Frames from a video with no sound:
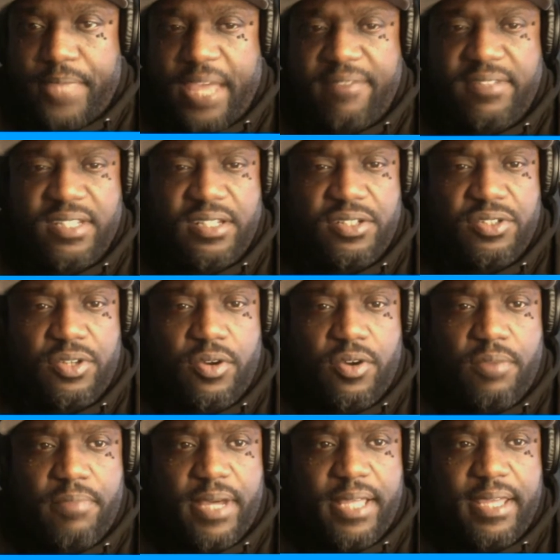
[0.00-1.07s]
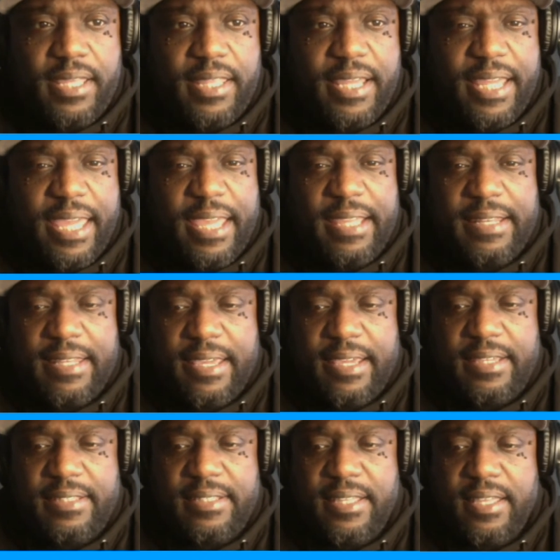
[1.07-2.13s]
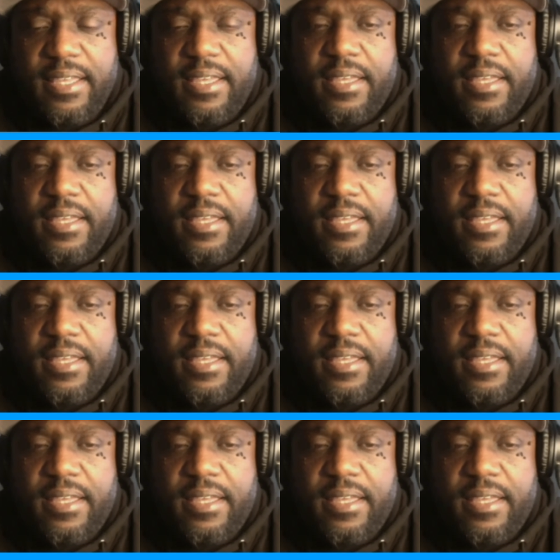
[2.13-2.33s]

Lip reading: haven't did a show in like 8 days,